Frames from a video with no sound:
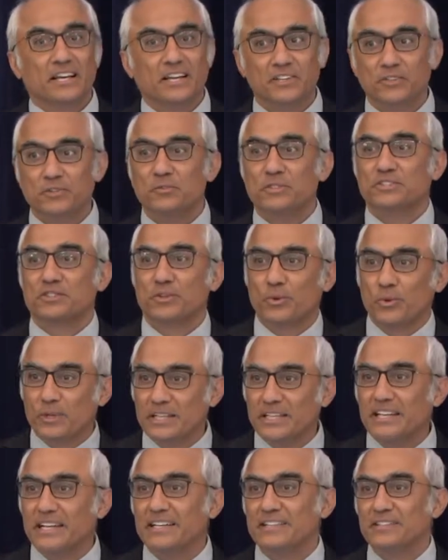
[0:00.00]
We're
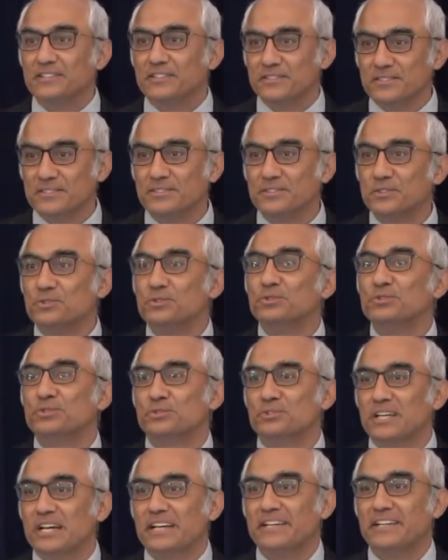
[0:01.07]
slowly getting used to
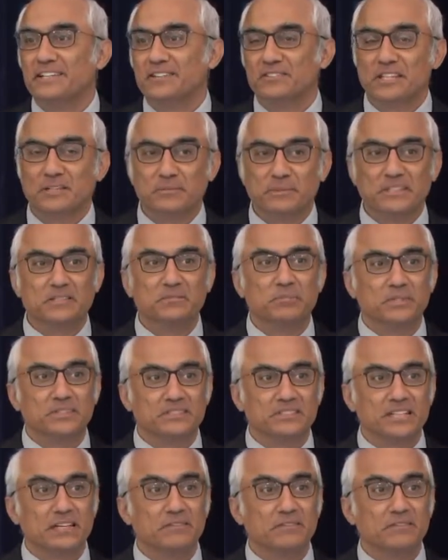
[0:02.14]
the idea of coming in person.